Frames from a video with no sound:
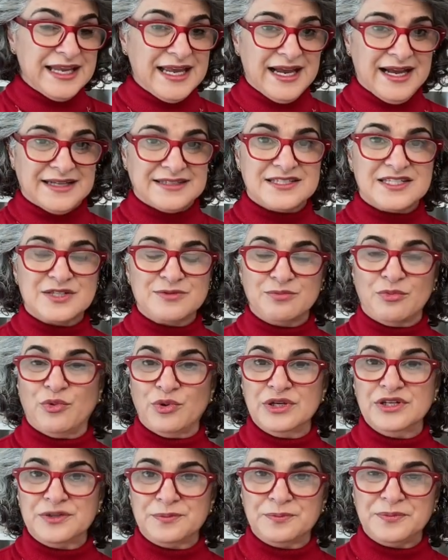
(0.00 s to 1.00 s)
at
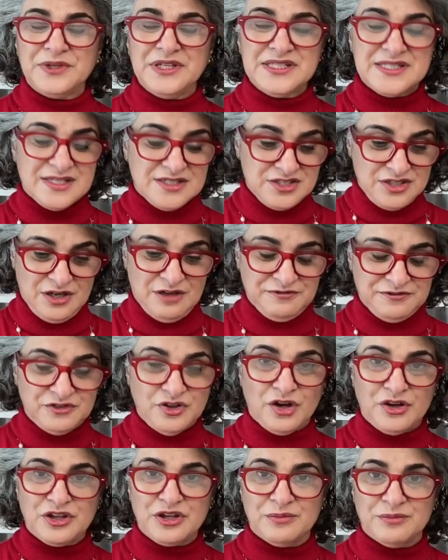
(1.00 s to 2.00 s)
smaller pieces of
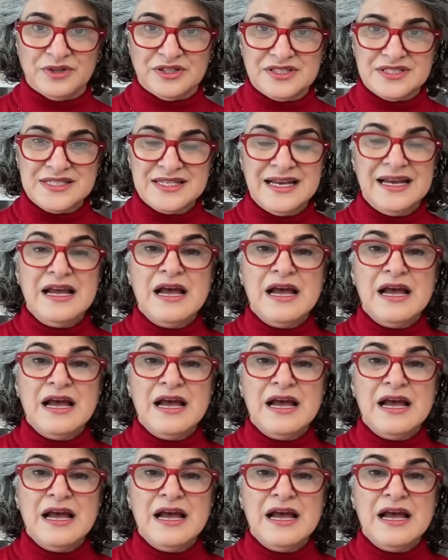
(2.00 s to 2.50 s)
documents,